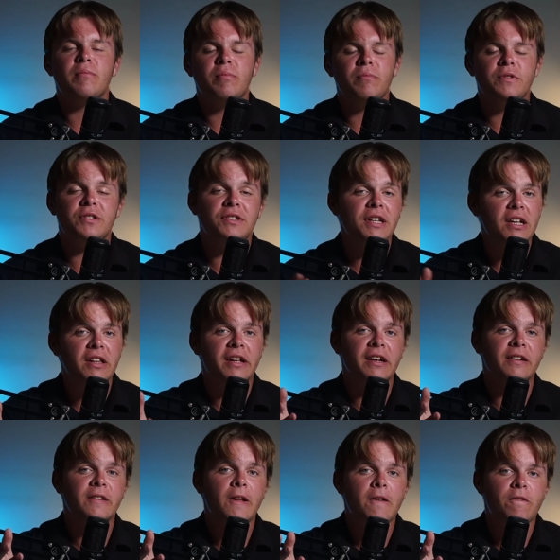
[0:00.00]

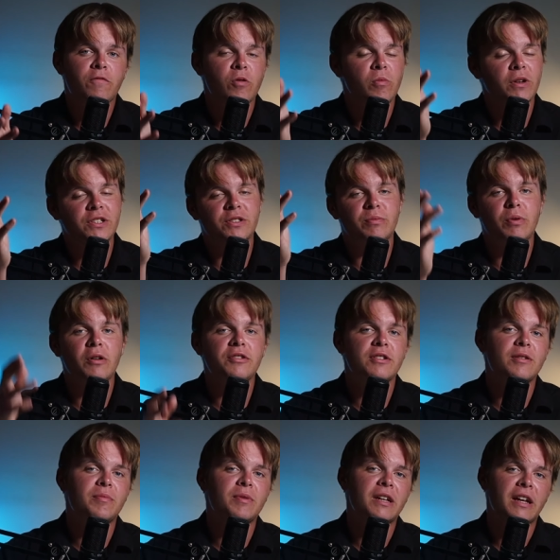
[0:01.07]
stealing from what is supposed
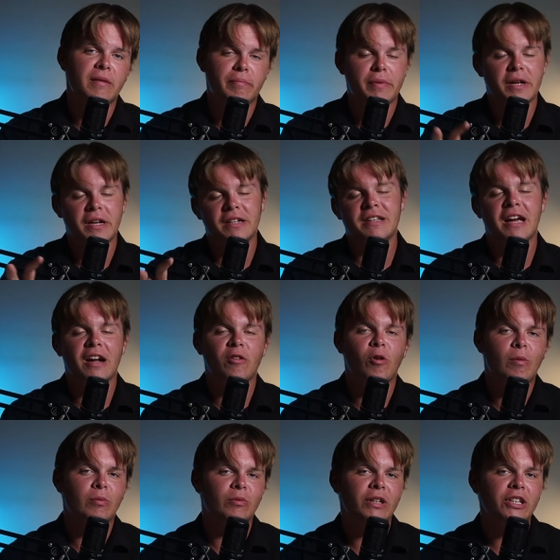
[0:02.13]
to be a big tech
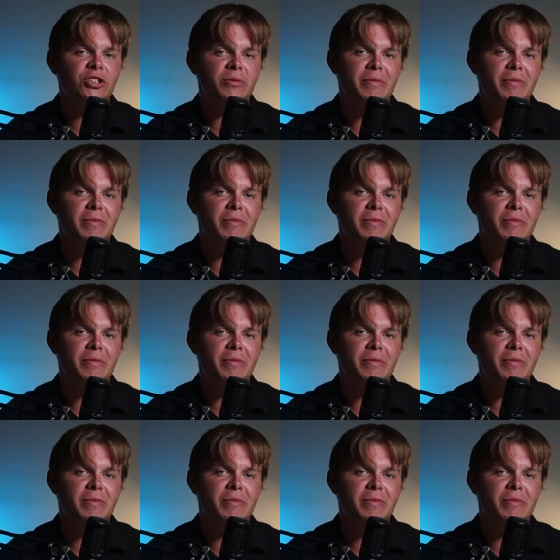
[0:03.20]
corporation,